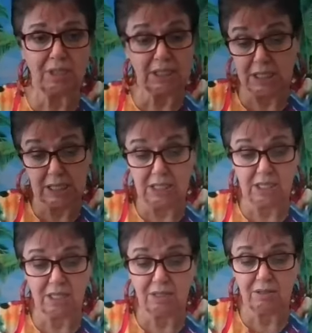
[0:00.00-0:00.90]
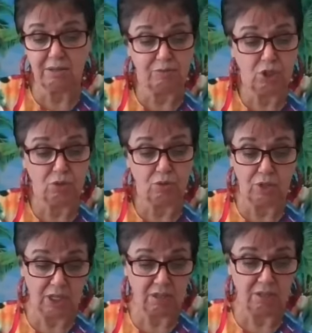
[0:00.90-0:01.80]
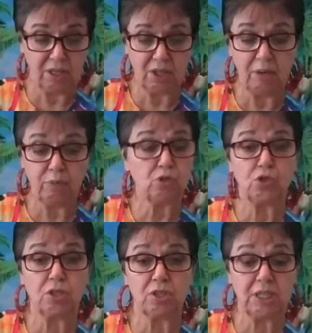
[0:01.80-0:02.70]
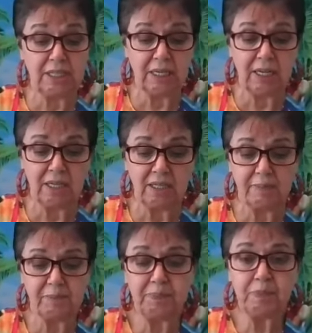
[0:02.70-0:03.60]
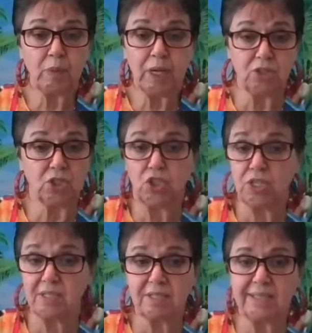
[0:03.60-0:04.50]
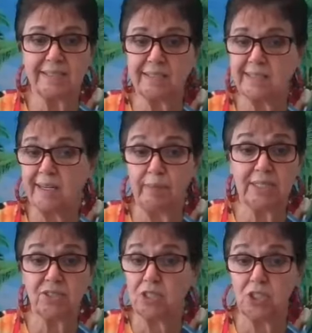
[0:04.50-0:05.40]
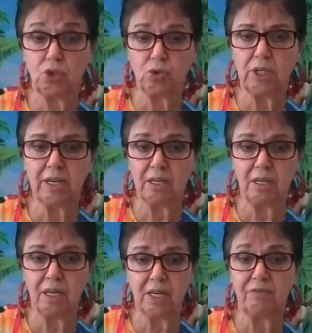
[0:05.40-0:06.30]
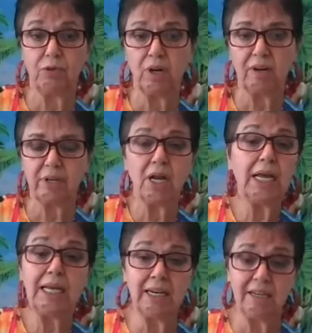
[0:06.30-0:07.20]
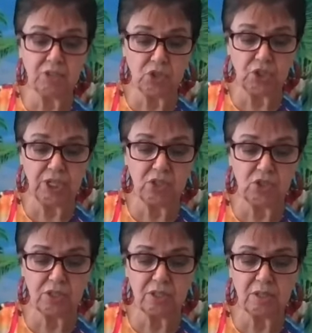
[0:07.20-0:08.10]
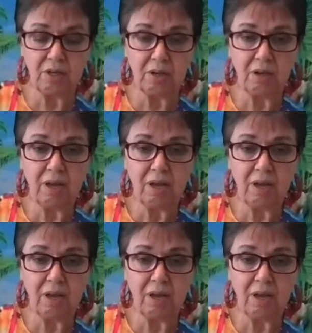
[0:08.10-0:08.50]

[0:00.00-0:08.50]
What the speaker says: It says that, you know, in Hebrews 13:8, that Jesus is the same yesterday, today, and forever. He never changes.